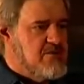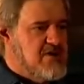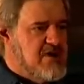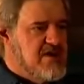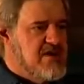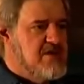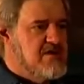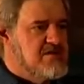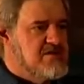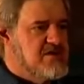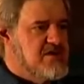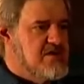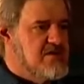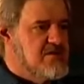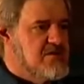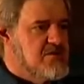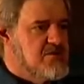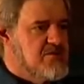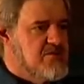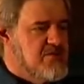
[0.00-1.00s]
radio
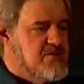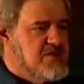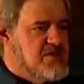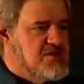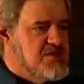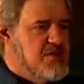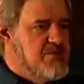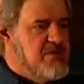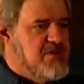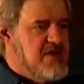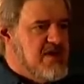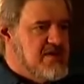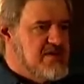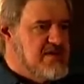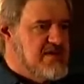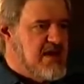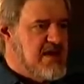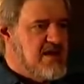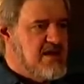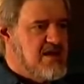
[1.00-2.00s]
signals from the GPS
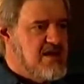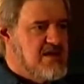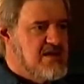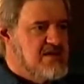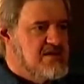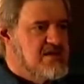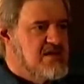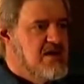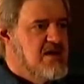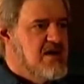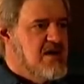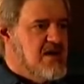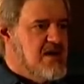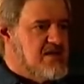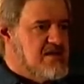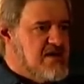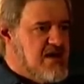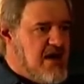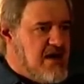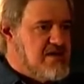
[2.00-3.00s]
satellites
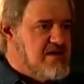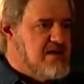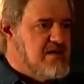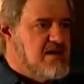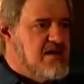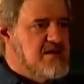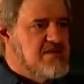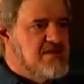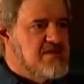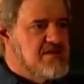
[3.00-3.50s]
and calculate the